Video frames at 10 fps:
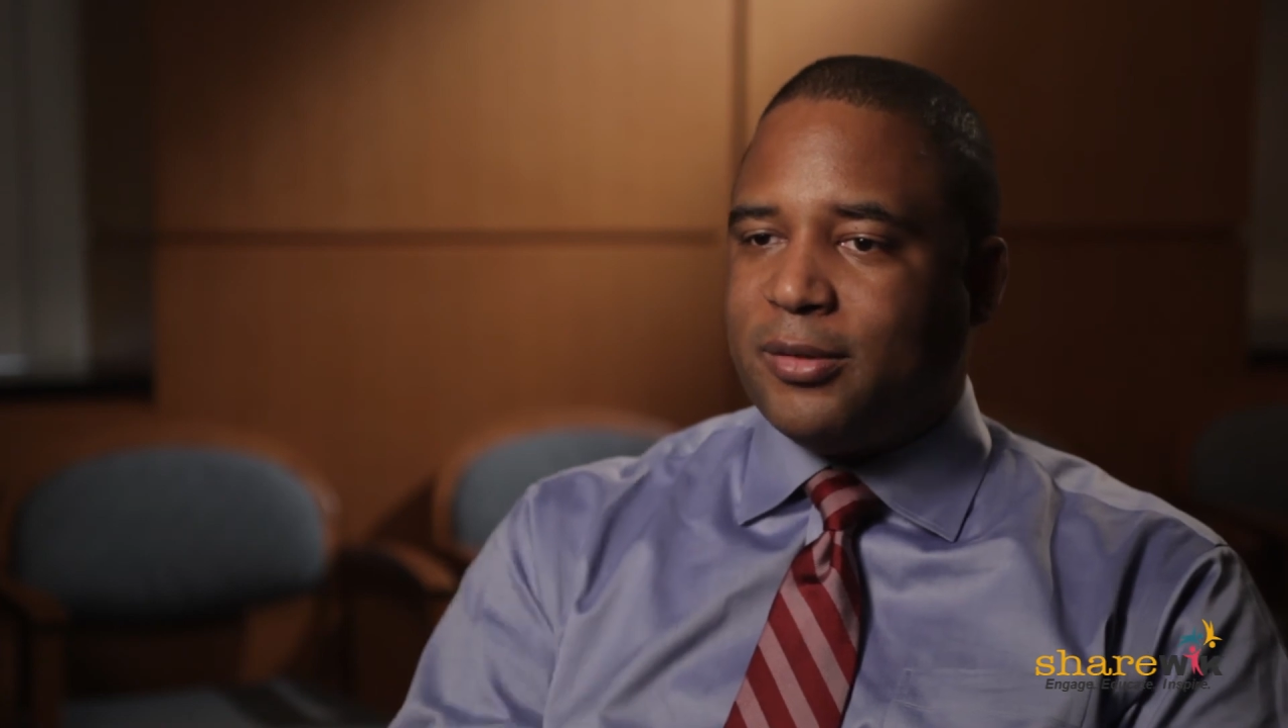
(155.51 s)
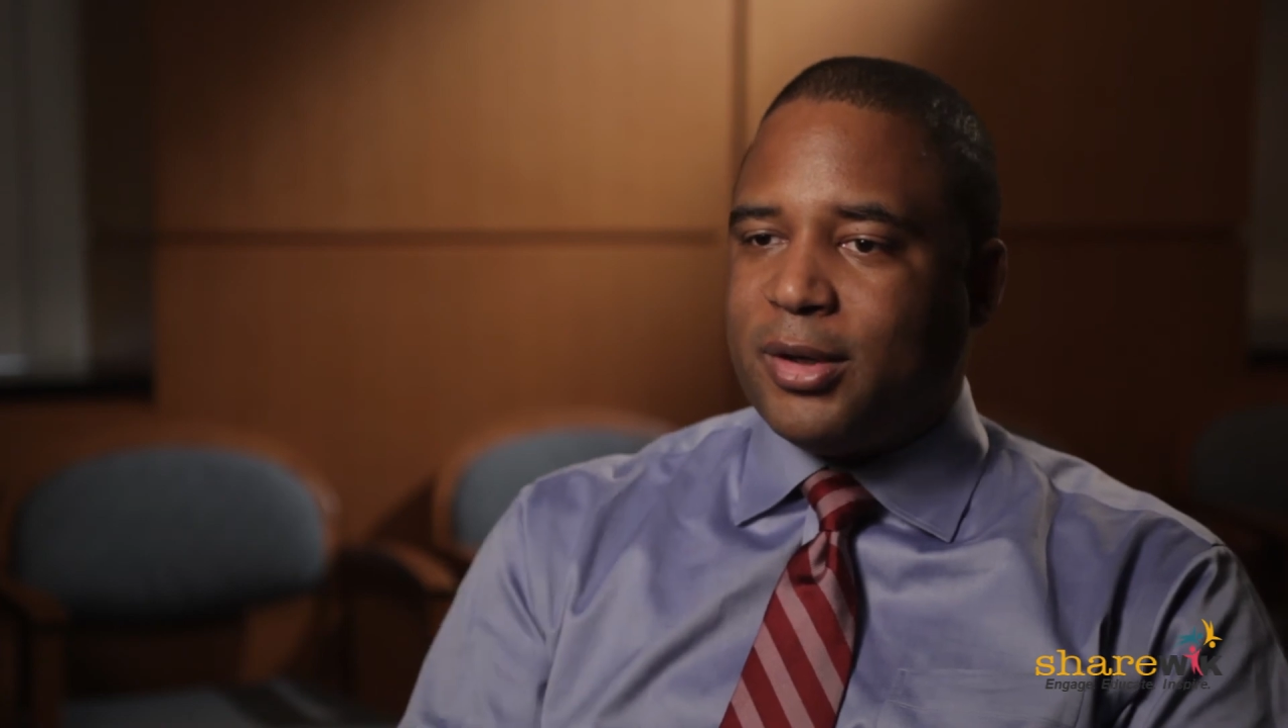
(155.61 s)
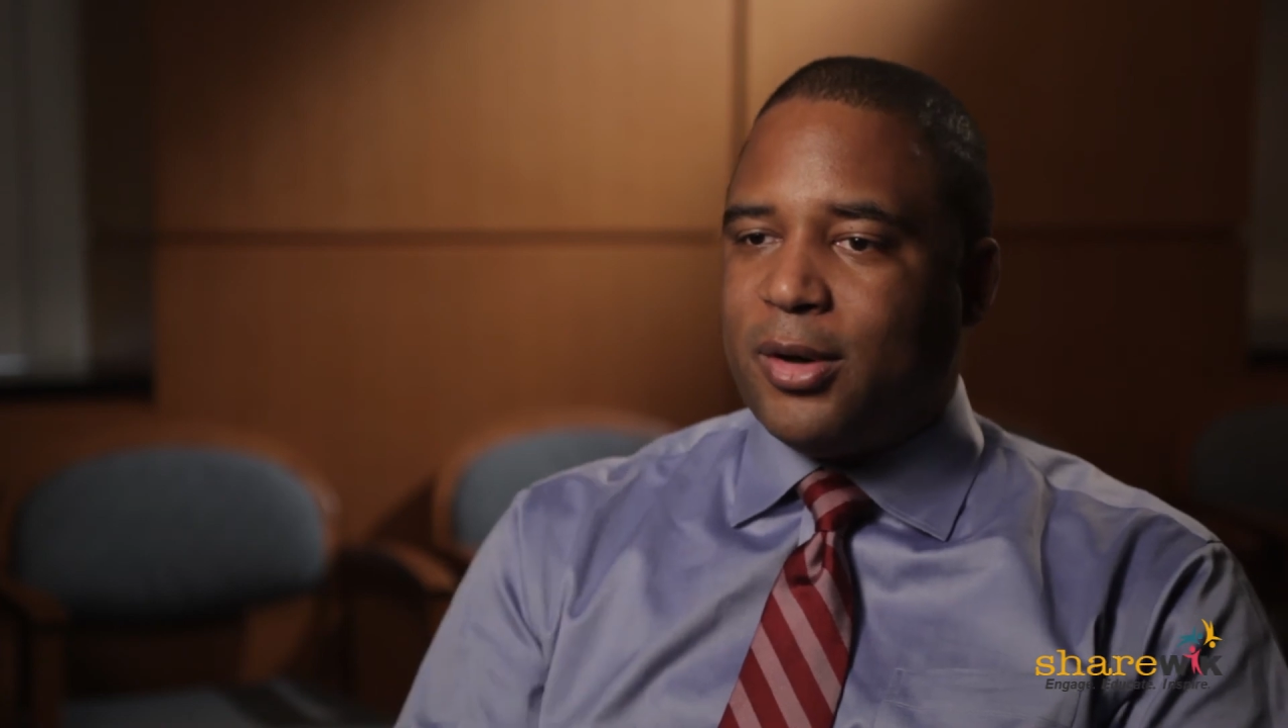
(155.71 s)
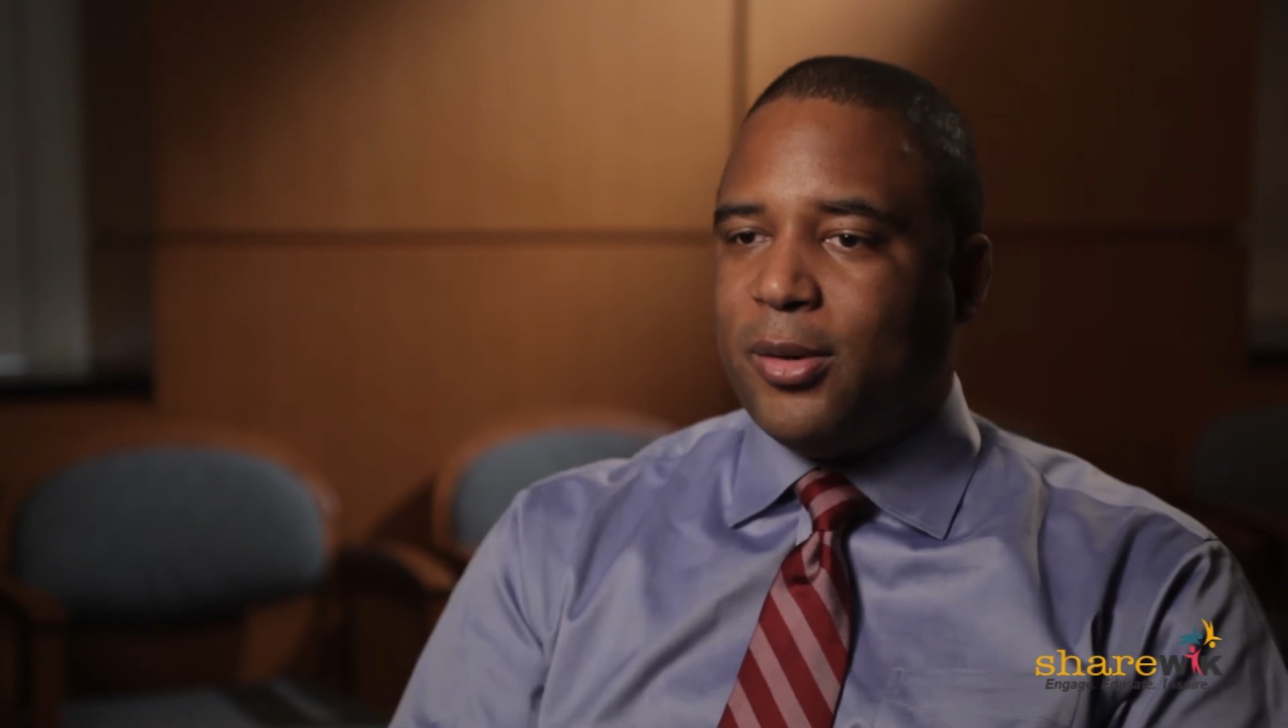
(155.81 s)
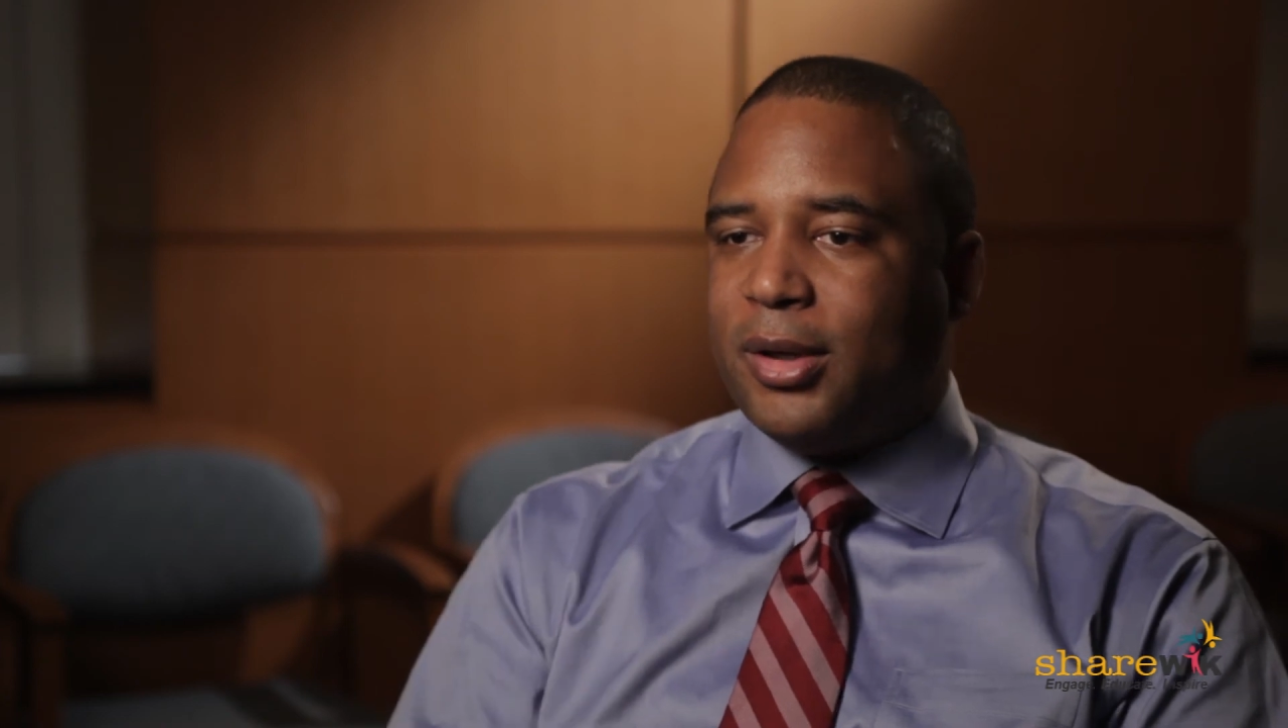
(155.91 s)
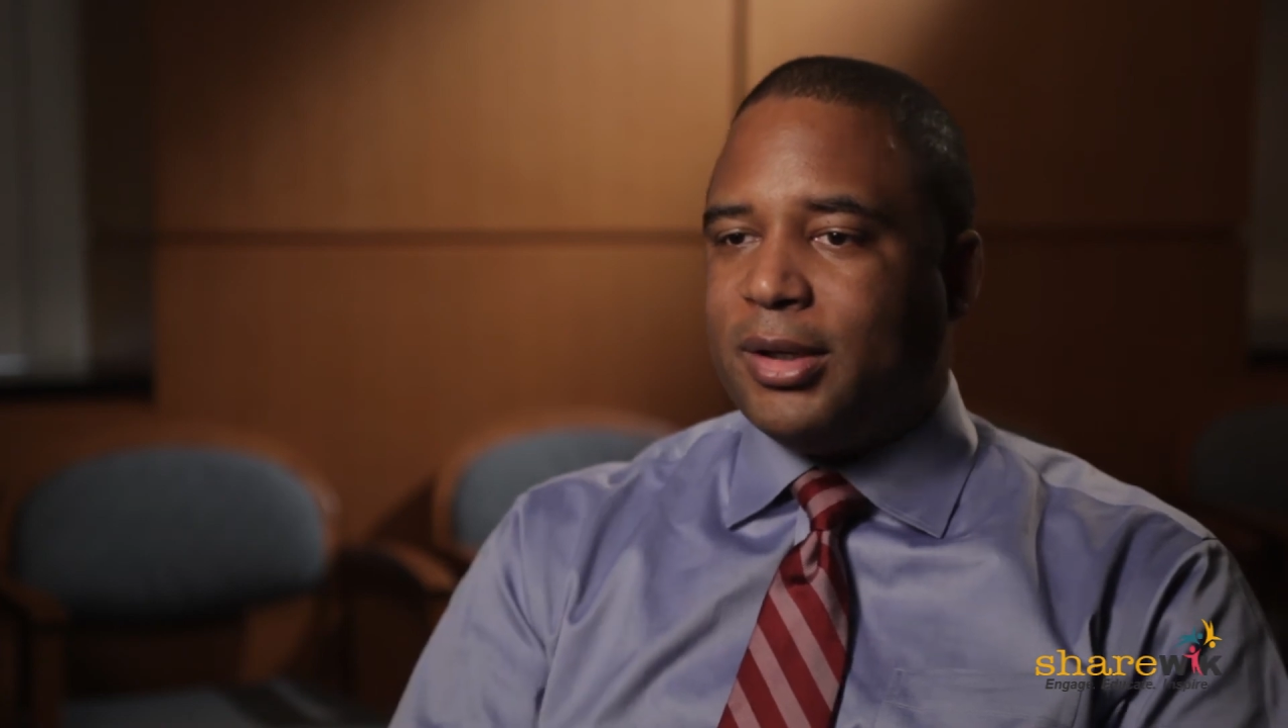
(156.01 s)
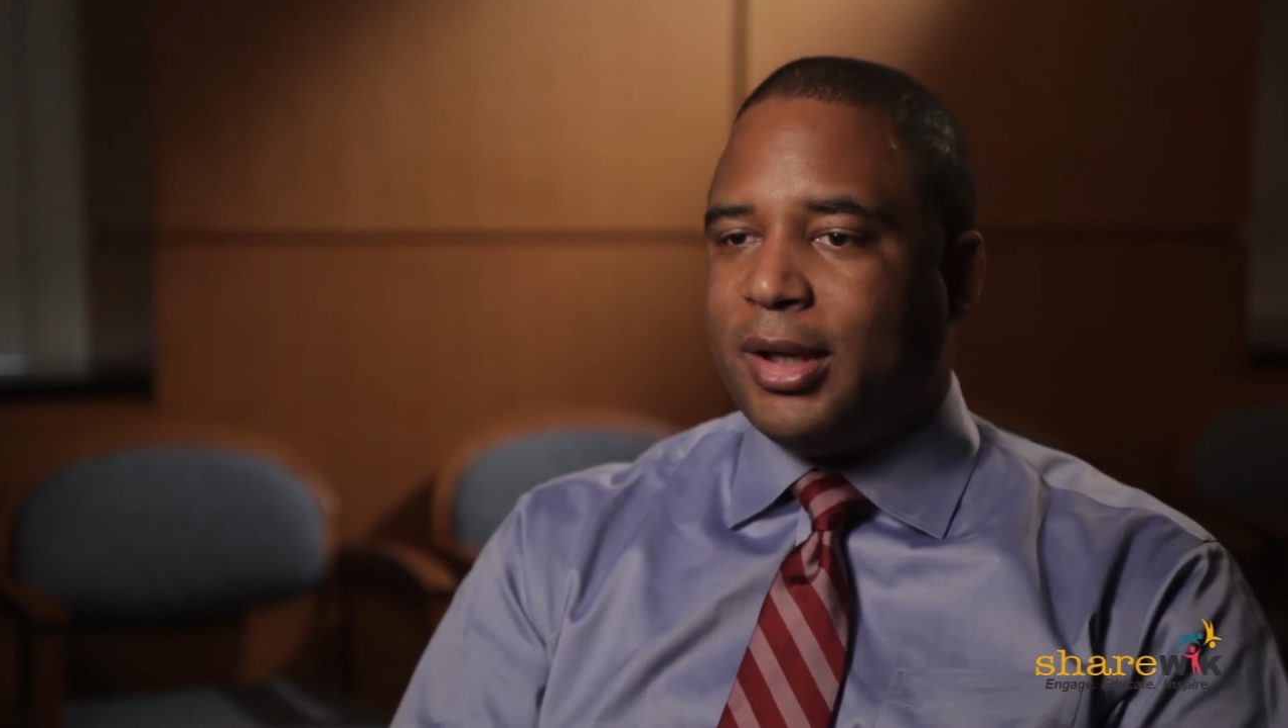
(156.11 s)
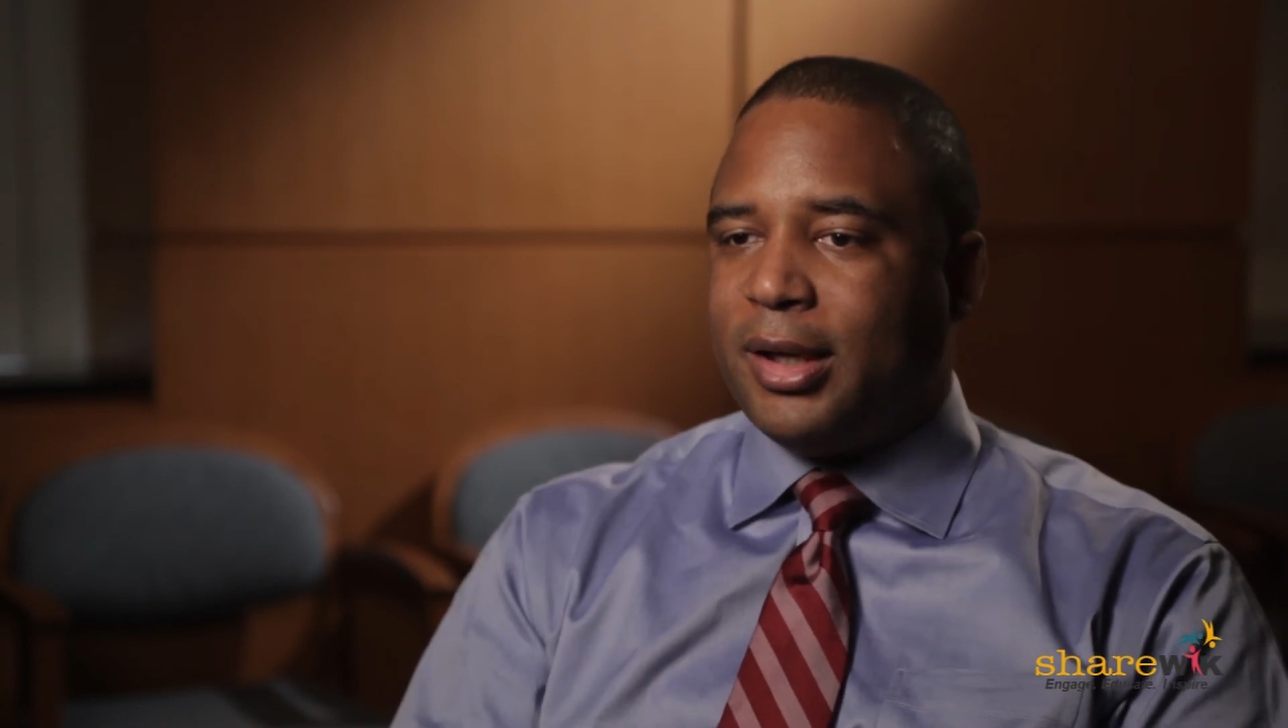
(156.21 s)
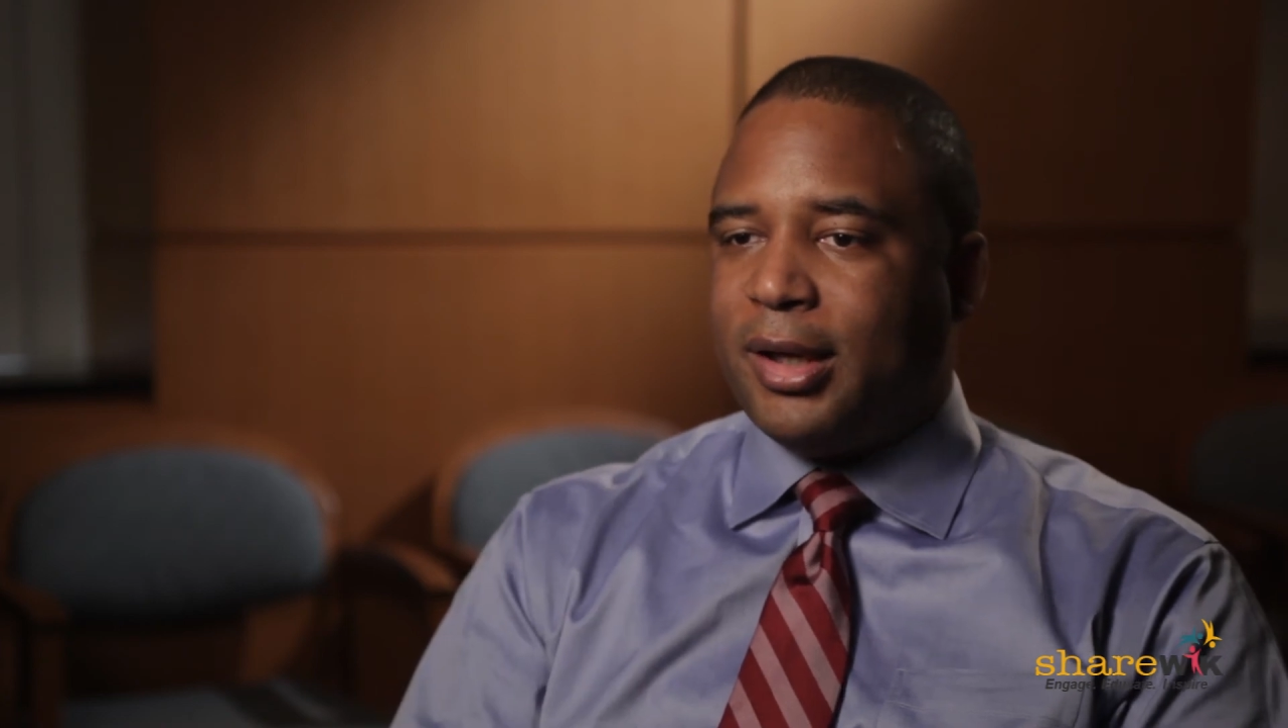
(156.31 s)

of the colon